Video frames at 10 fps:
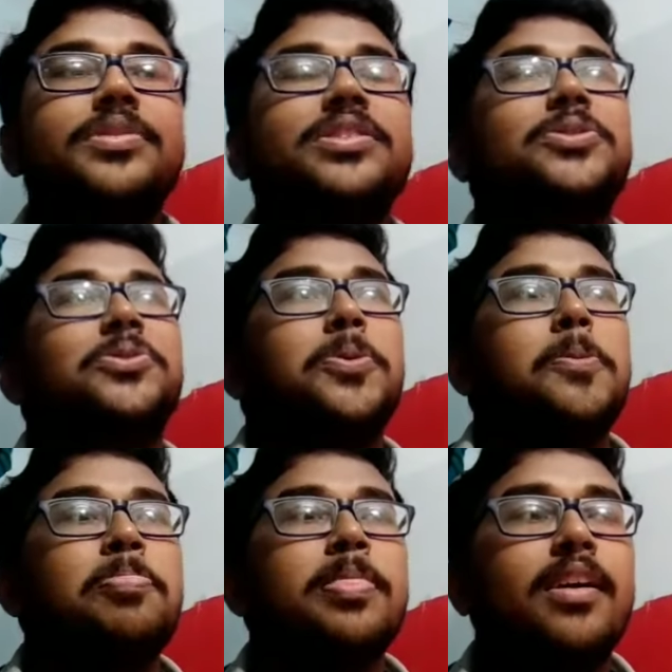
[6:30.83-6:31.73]

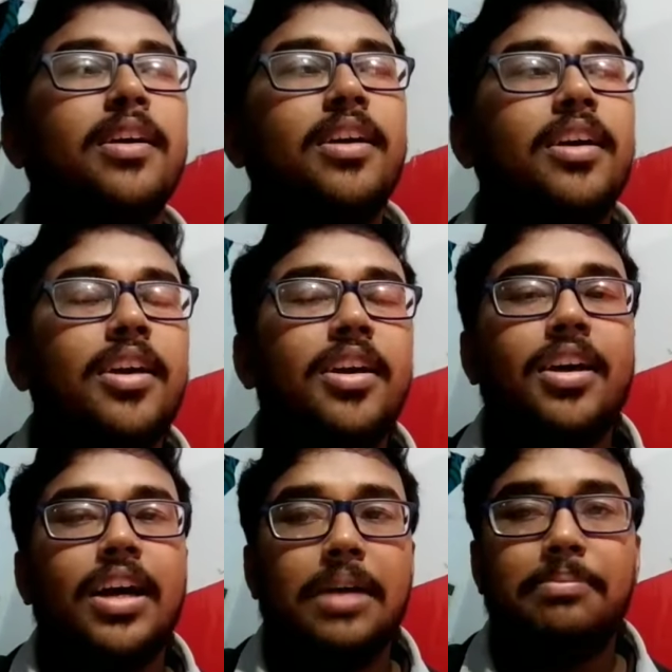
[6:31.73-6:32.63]
So
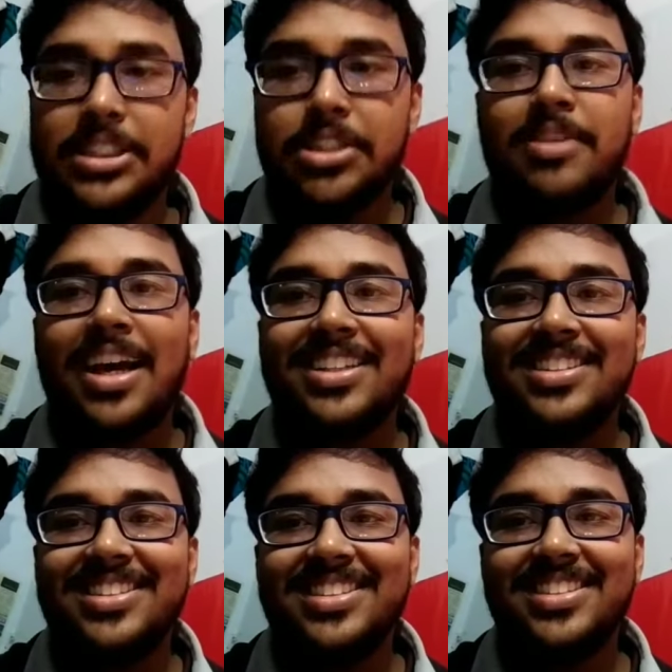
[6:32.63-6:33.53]
best of luck,
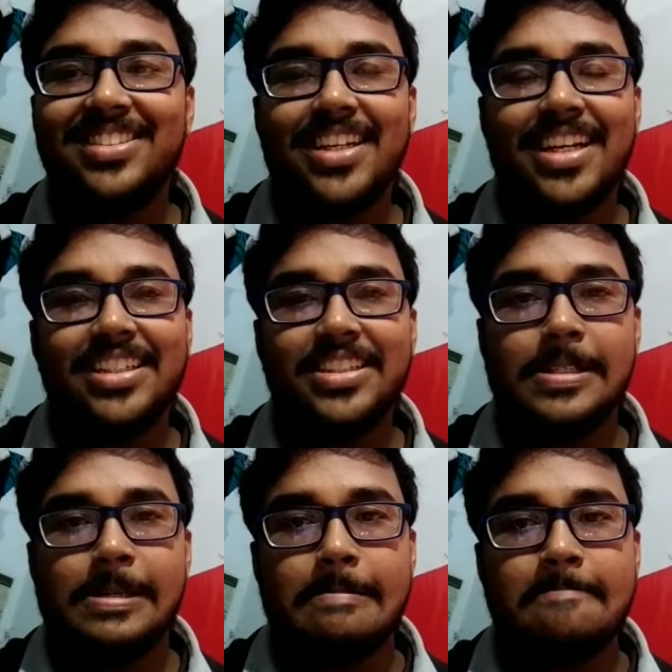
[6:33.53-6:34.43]
and
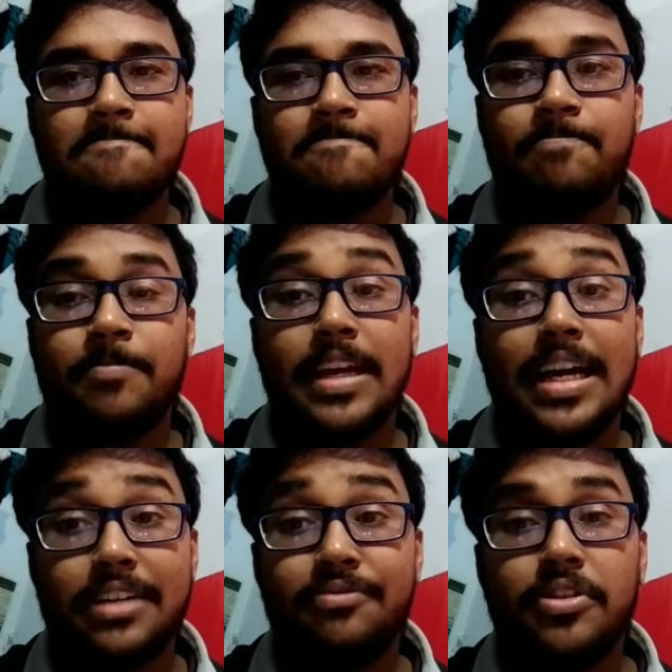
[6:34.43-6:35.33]

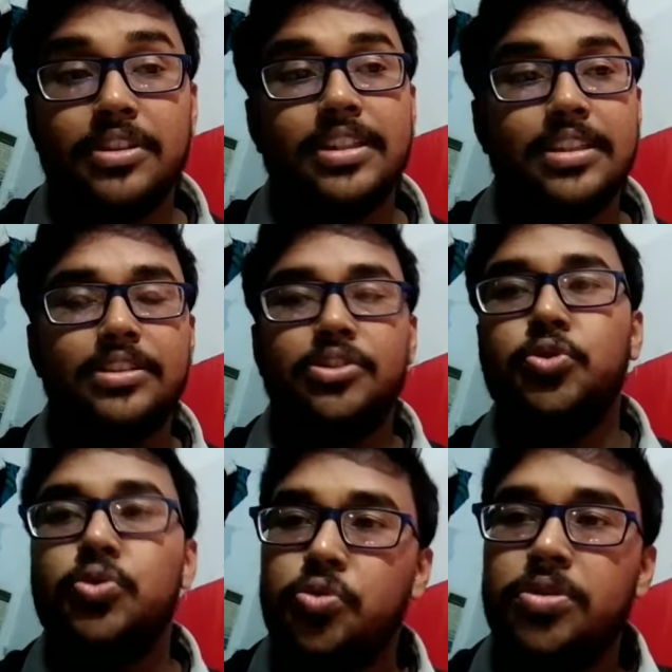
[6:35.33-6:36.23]
attend for the
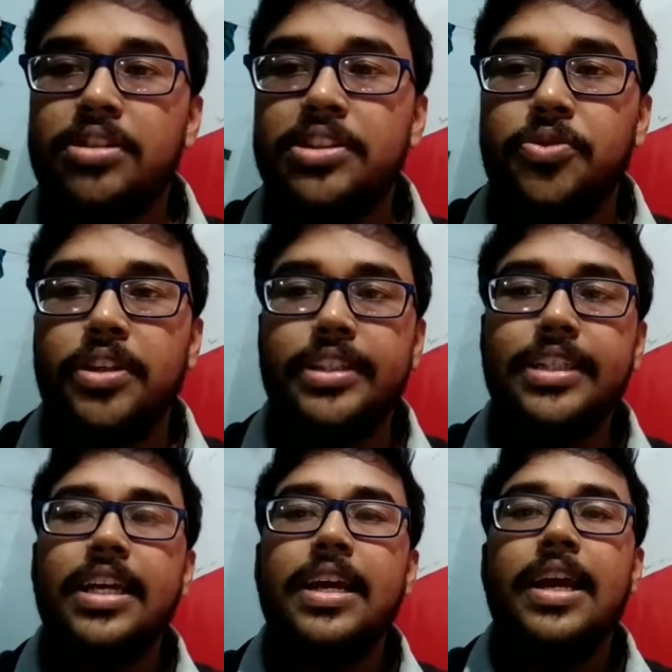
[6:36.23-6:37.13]
June
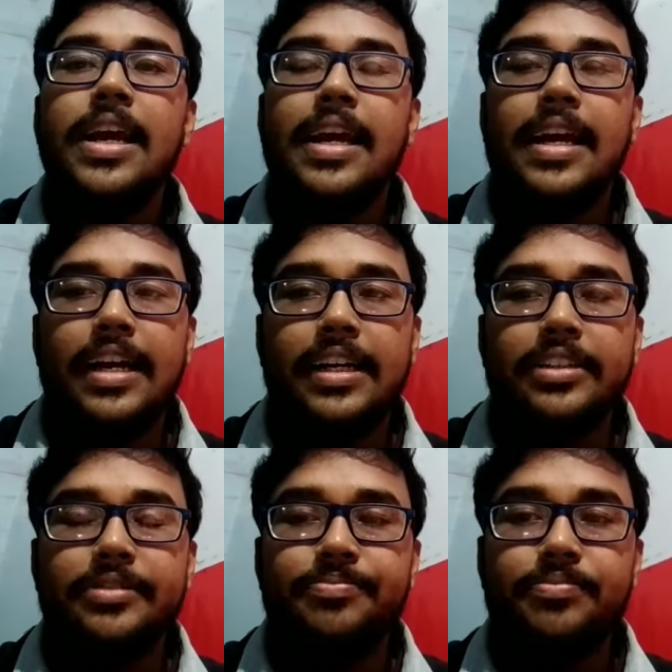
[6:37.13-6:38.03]
2020, and
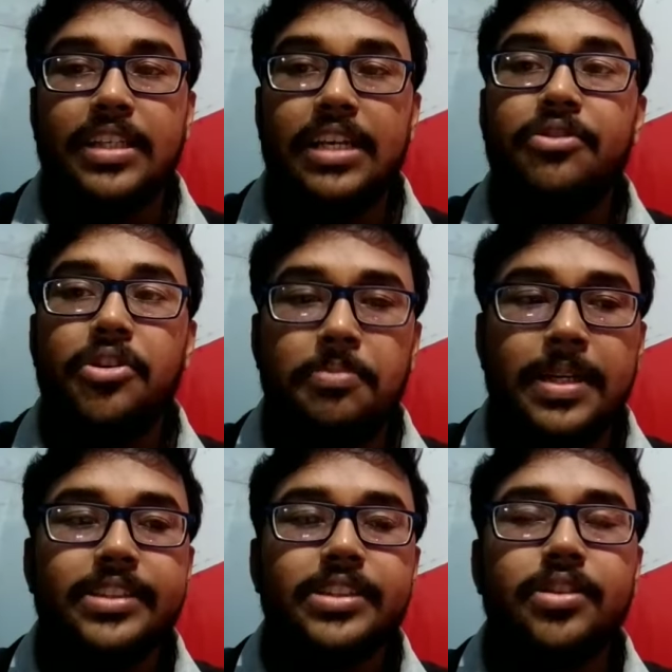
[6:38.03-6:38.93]
give your
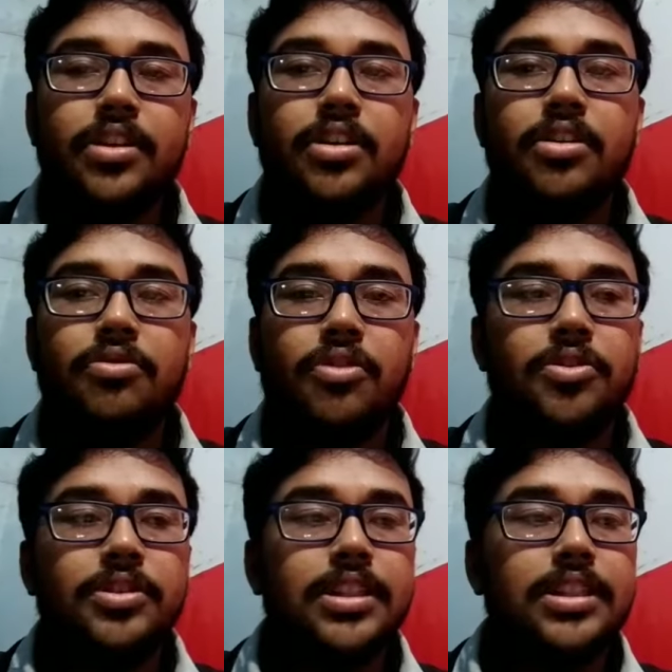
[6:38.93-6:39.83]
best.
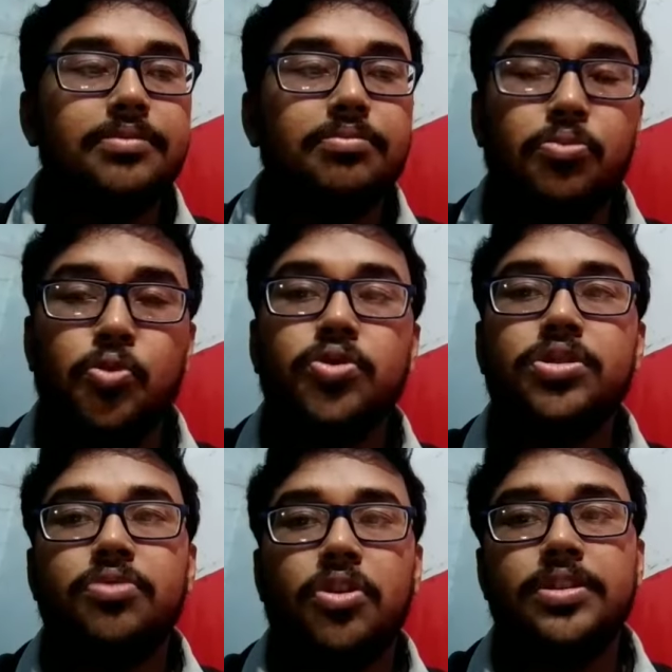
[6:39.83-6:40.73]
Follow the
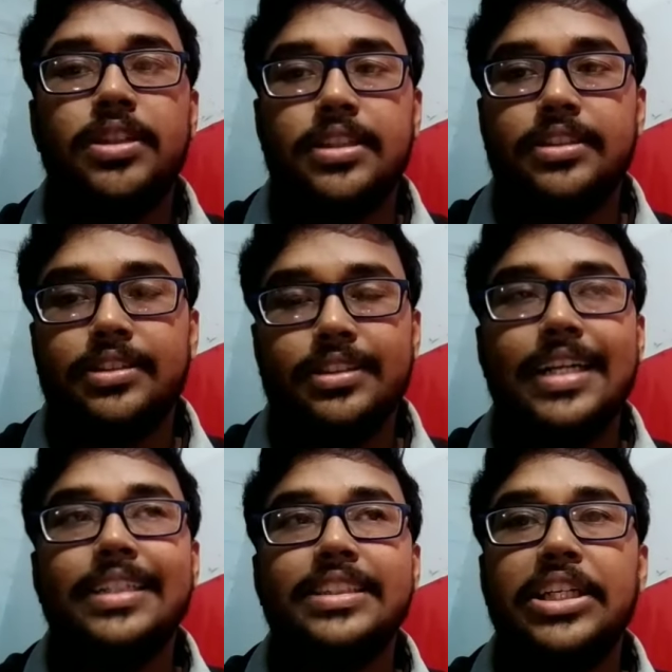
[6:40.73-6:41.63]
books, follow the
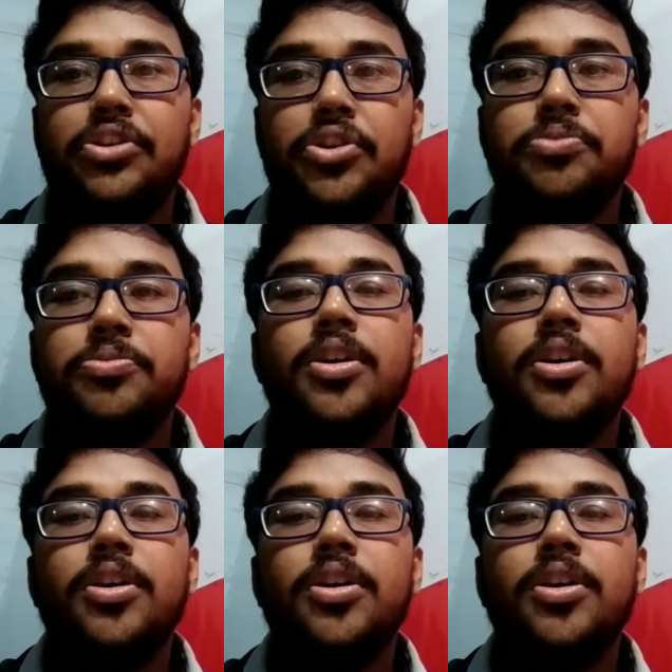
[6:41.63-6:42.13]
sites, YouTube